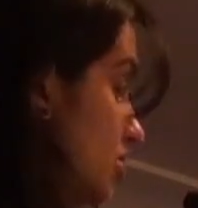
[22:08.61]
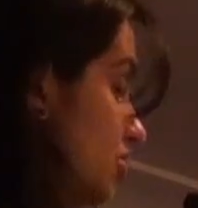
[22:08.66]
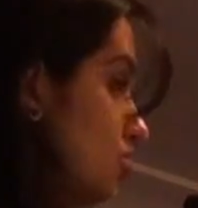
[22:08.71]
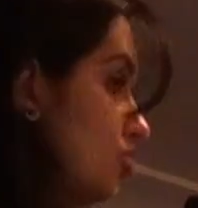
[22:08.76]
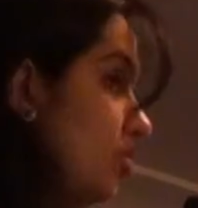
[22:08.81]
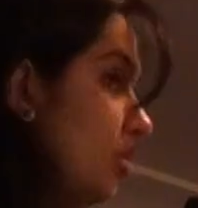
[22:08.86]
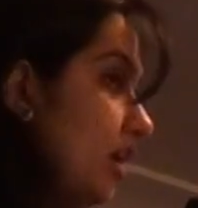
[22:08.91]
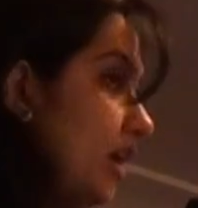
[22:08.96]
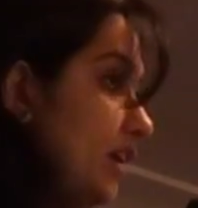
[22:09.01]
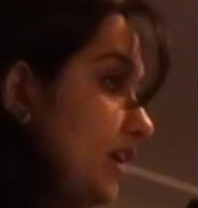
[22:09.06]

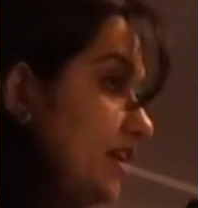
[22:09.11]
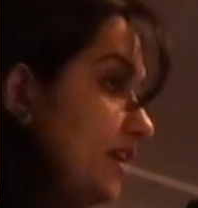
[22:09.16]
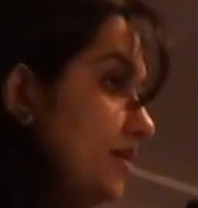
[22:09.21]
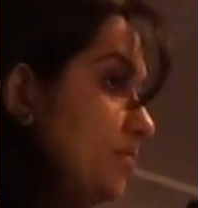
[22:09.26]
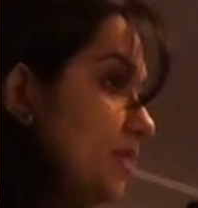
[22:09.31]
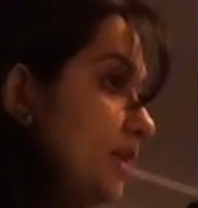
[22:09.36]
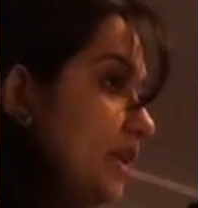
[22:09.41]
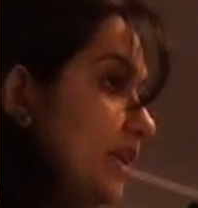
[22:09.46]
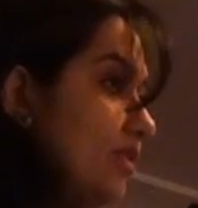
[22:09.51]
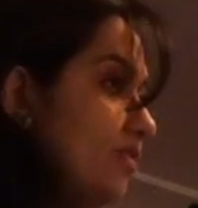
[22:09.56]
So
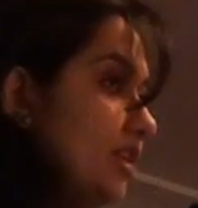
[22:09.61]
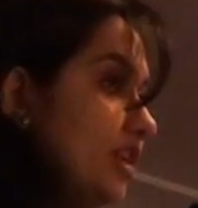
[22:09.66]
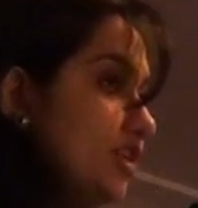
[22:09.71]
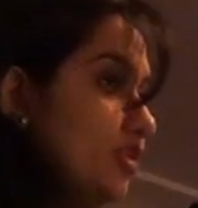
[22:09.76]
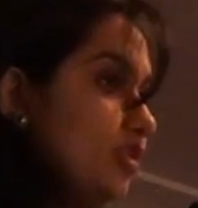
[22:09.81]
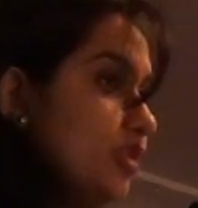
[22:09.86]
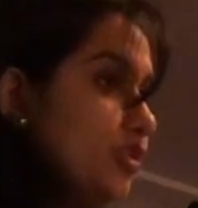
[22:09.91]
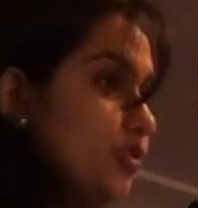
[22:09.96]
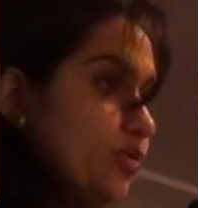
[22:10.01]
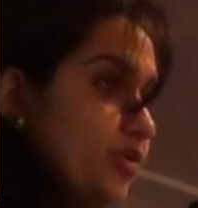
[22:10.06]
ultimately, when
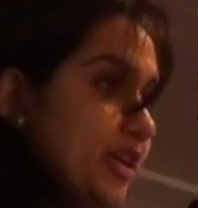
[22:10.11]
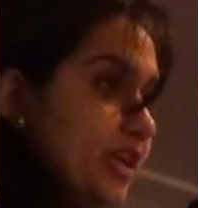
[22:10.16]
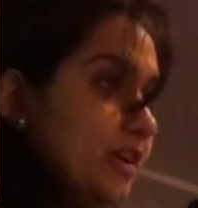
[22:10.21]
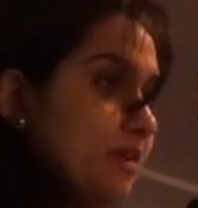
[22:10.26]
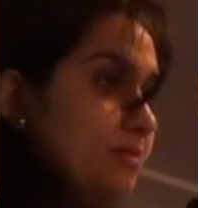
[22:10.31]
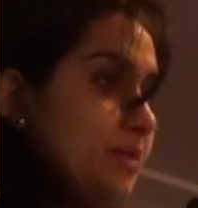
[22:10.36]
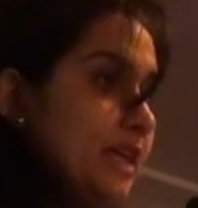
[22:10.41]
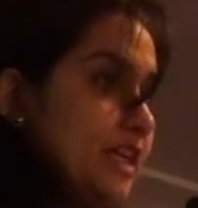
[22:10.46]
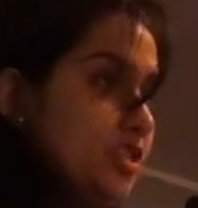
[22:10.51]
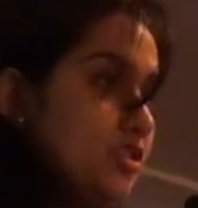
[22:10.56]
you are doing
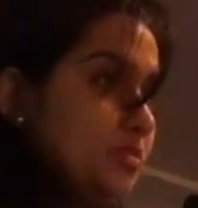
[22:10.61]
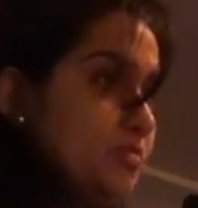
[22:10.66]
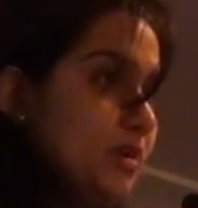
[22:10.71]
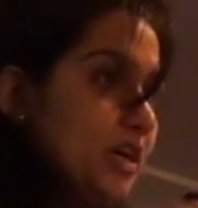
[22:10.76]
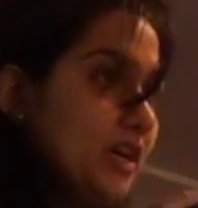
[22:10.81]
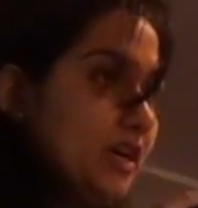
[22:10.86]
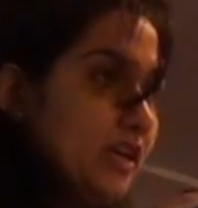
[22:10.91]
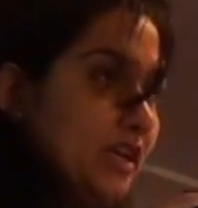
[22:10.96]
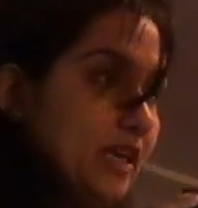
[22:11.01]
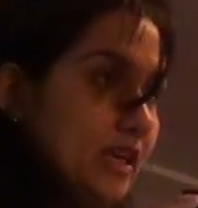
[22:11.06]
a
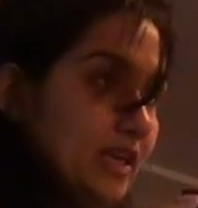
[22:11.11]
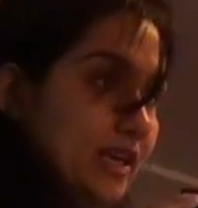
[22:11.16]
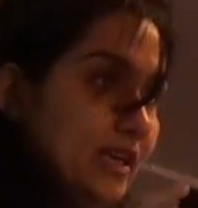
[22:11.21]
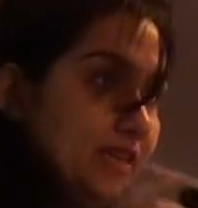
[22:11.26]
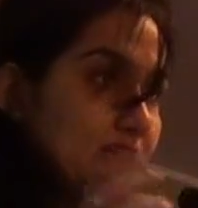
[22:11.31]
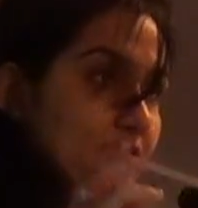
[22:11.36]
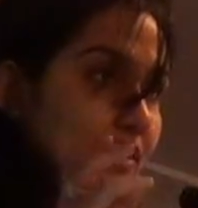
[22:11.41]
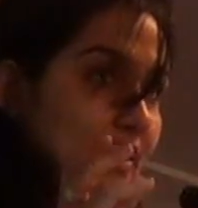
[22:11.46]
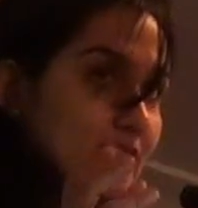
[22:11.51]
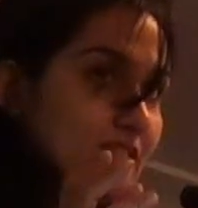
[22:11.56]
benchmarking
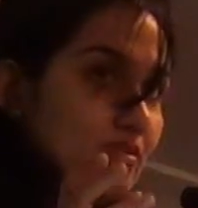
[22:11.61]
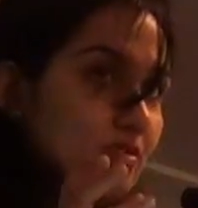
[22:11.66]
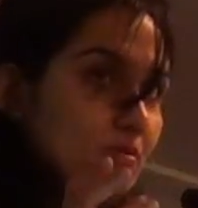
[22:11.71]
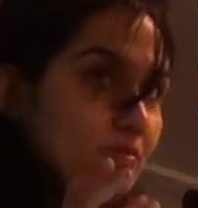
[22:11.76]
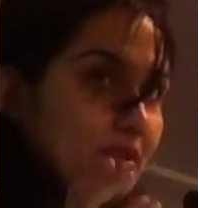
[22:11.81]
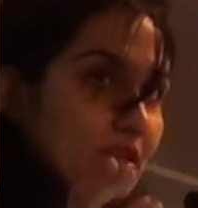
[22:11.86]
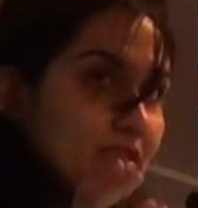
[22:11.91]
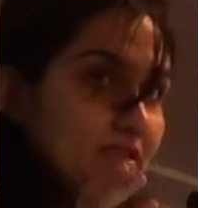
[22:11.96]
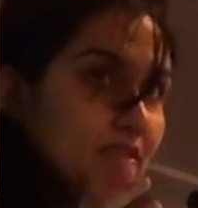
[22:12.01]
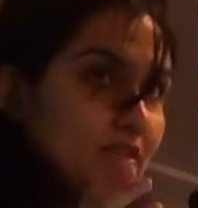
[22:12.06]
in transfer
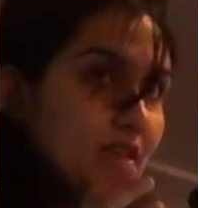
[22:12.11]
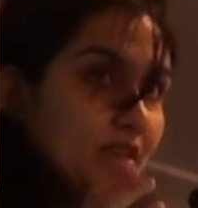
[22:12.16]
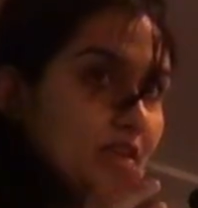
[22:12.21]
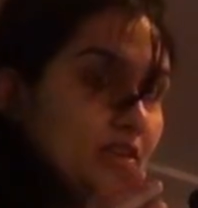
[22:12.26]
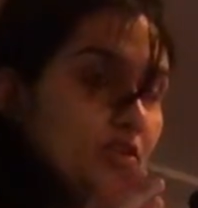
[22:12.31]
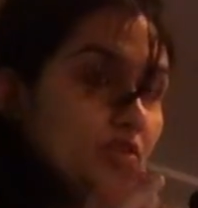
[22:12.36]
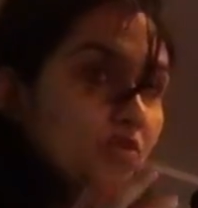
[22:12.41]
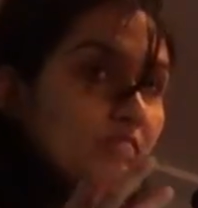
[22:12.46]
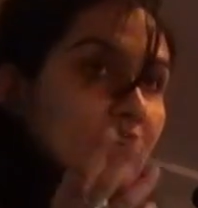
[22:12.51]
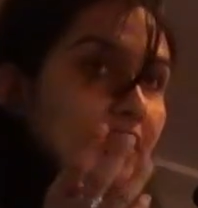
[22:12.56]

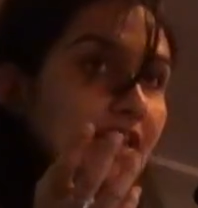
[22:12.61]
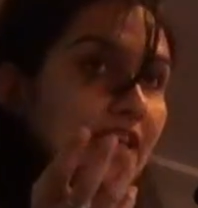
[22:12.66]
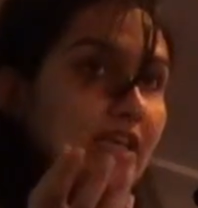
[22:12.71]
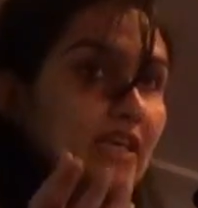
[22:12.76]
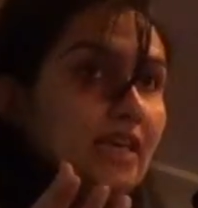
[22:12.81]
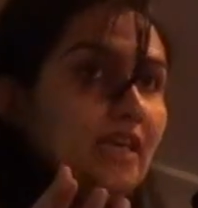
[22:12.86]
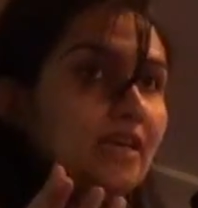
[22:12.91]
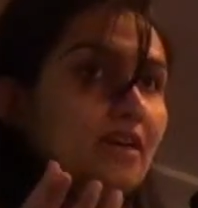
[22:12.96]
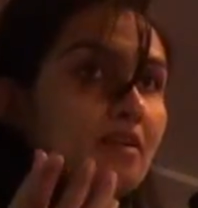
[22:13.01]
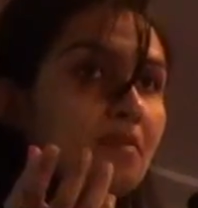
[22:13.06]
pricing, you are
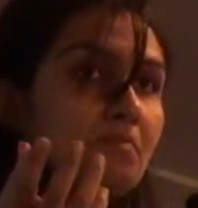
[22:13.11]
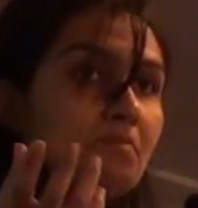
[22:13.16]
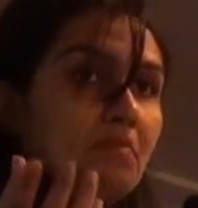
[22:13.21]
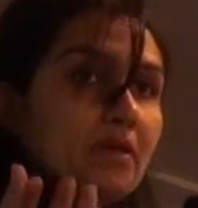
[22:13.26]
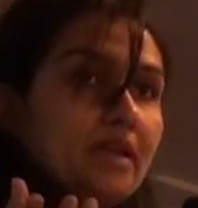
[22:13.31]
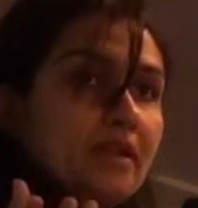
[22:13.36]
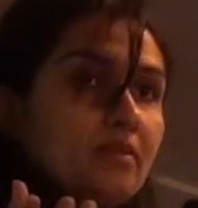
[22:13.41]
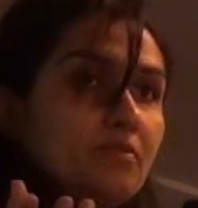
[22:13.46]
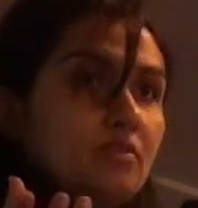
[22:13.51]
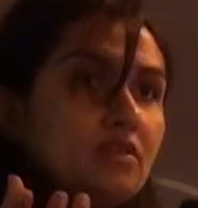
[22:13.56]
taking
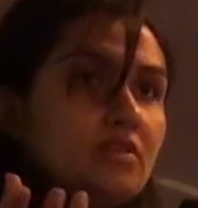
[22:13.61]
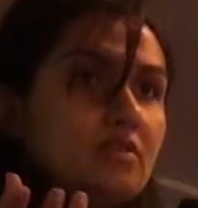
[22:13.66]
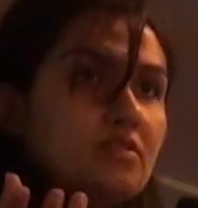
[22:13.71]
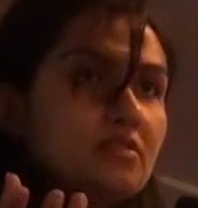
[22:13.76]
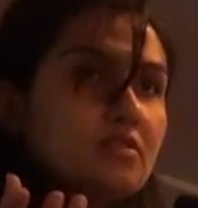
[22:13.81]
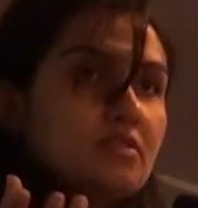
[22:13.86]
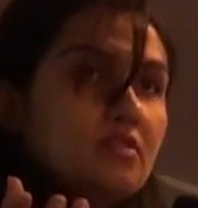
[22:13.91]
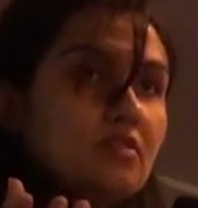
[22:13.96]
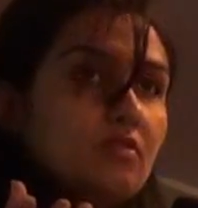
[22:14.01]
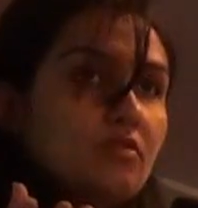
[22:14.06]

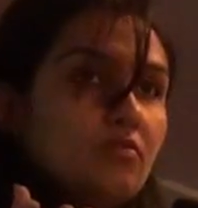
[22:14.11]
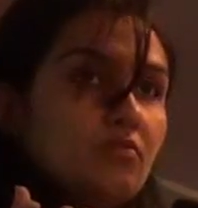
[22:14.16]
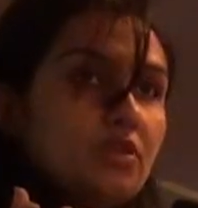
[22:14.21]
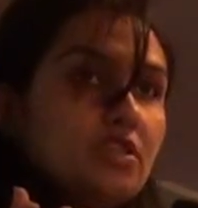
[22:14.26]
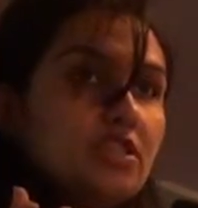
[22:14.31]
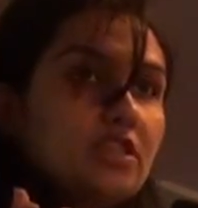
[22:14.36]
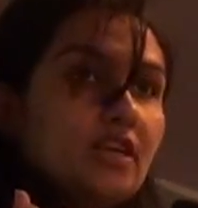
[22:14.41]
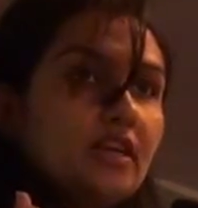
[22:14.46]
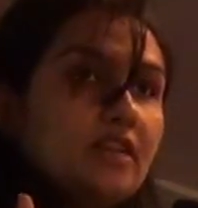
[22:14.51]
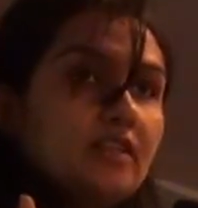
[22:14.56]
comparables
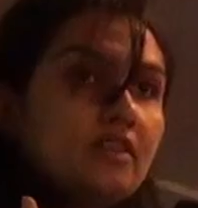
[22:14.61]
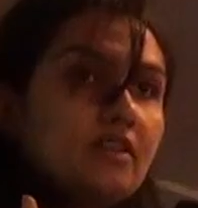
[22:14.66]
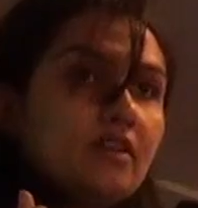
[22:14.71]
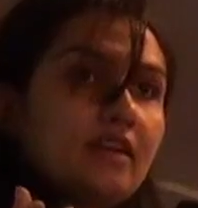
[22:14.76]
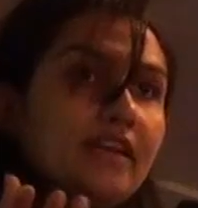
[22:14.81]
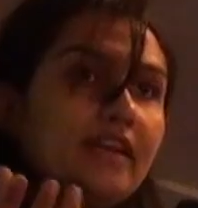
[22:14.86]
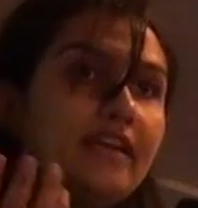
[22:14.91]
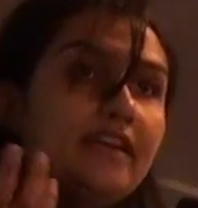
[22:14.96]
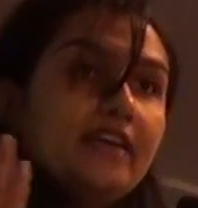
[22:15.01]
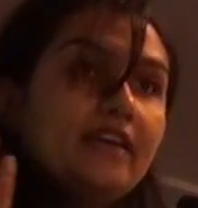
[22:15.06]
which are in
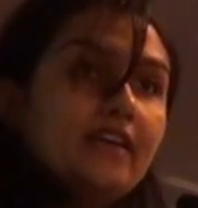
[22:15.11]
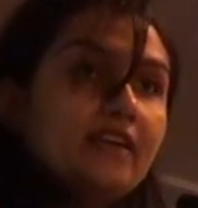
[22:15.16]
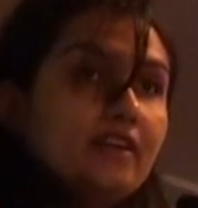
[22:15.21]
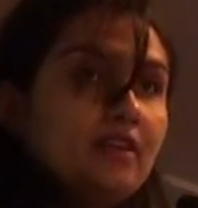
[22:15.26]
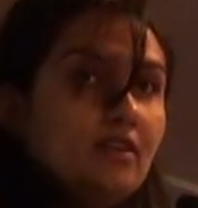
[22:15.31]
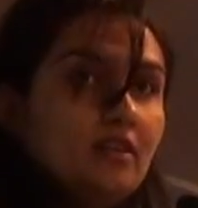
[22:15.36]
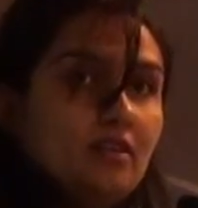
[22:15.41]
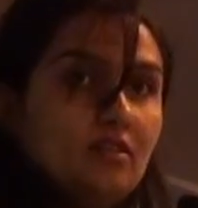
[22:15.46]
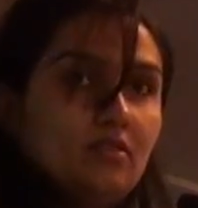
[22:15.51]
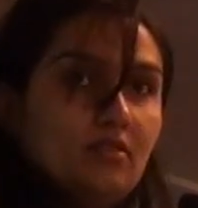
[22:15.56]
the Indian